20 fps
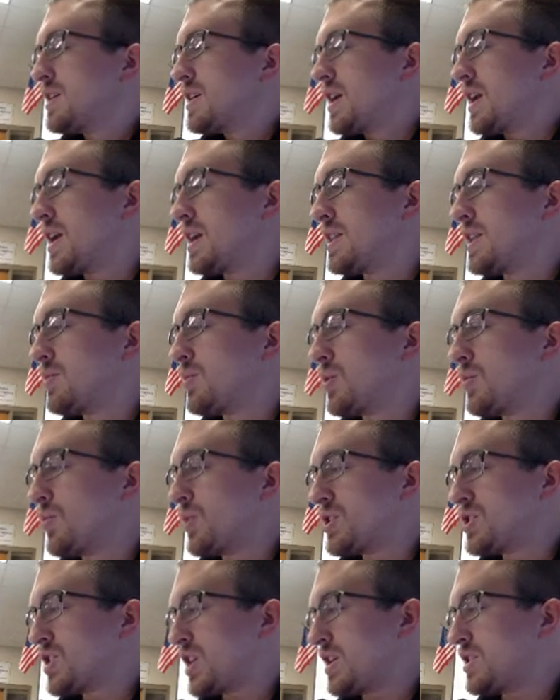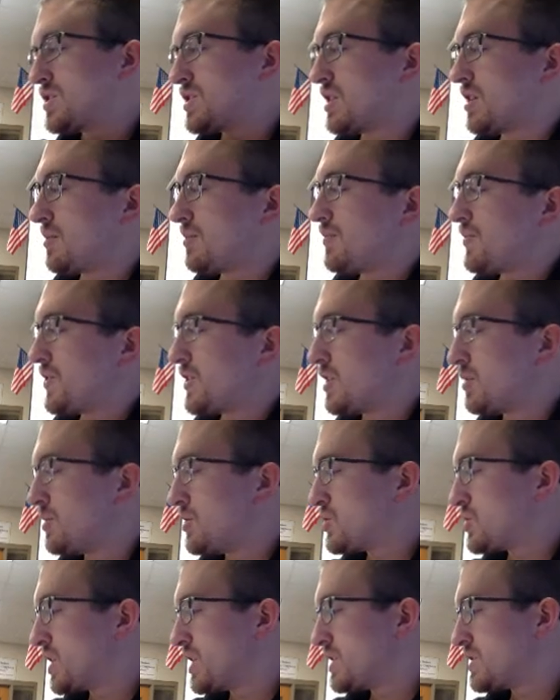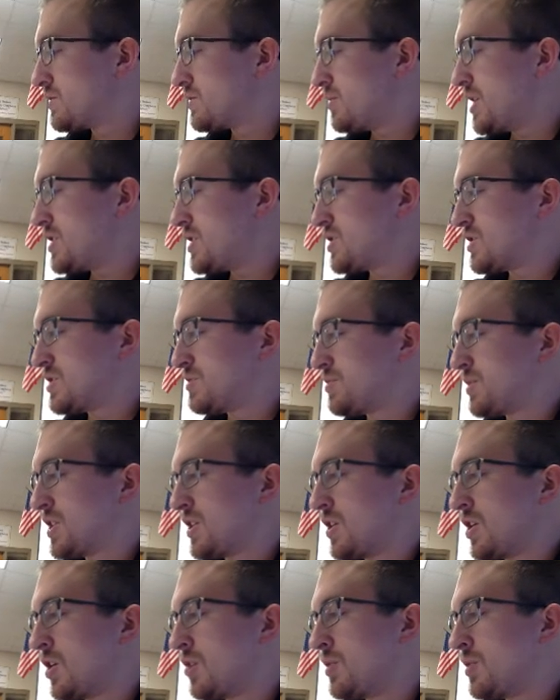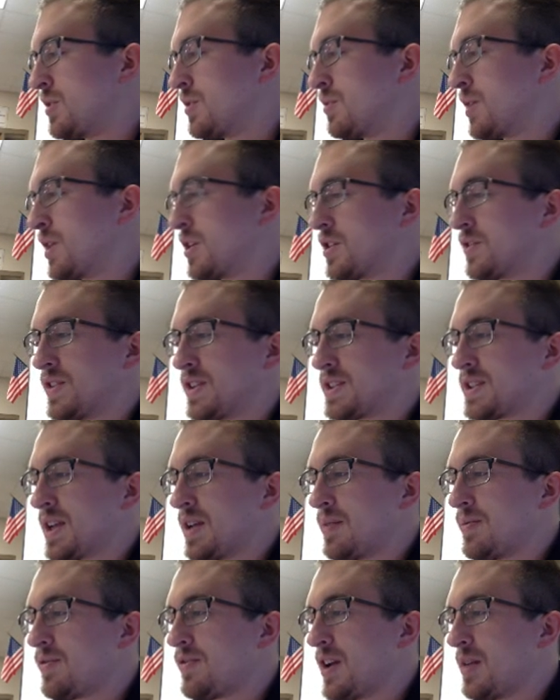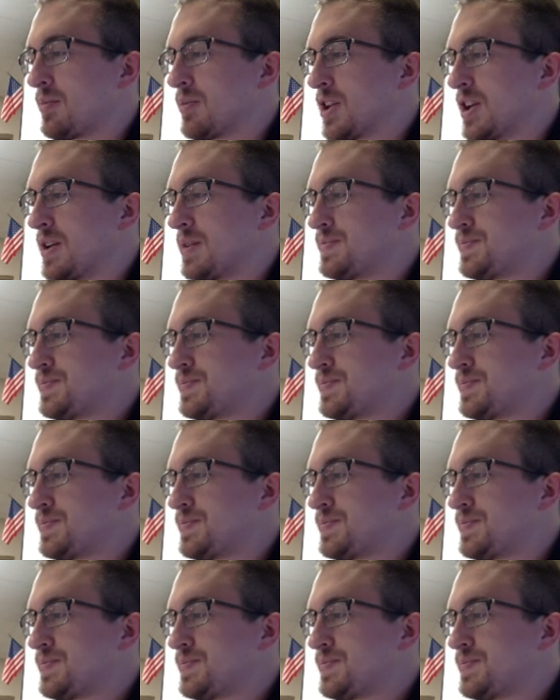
and then when we change them, they'll be transformations, but they'll all be a part of the same family.